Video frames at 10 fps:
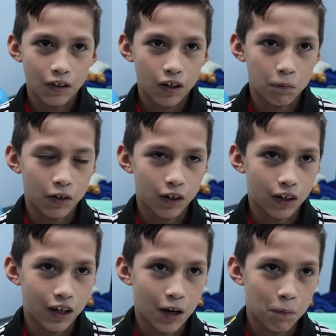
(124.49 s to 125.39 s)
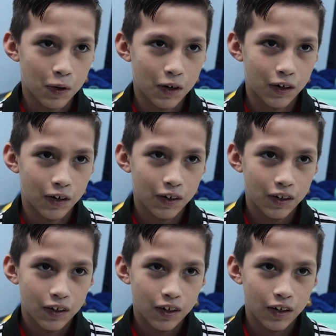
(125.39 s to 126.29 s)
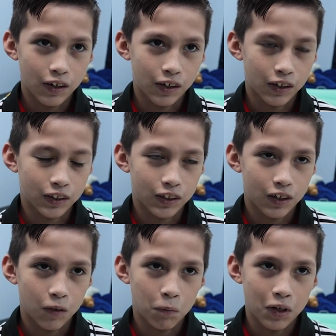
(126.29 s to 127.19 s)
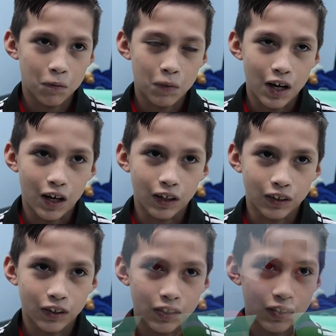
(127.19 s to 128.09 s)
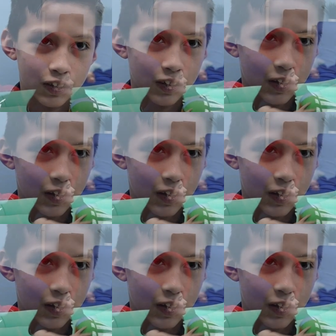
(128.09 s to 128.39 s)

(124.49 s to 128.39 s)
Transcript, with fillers: I'm a lot hyper. And I can send the beanbags